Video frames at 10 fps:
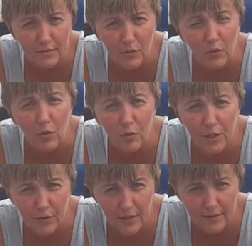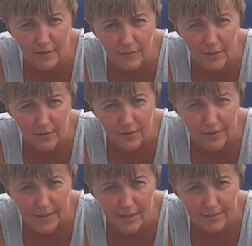we will recreate that video at this
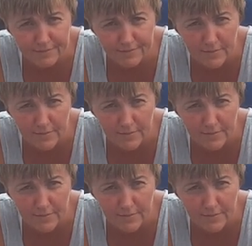time.